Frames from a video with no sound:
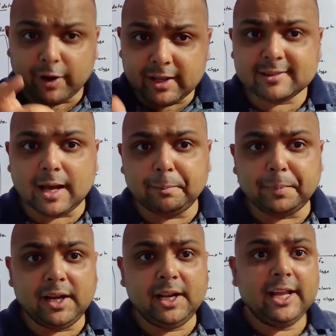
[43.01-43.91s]
For
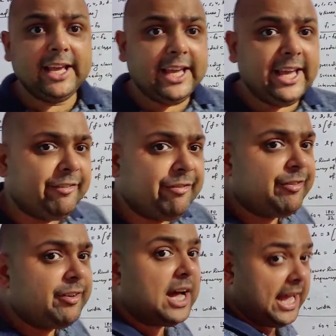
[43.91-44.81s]
example,
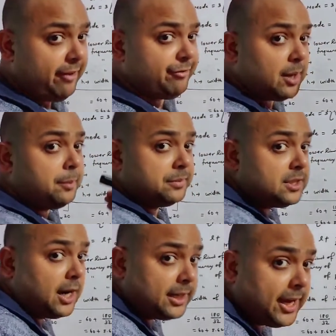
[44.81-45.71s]
if I have
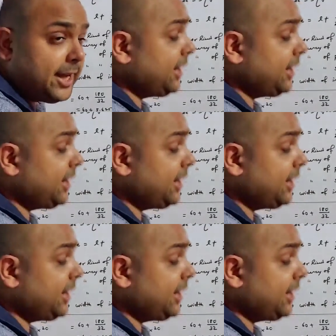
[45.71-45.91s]
some data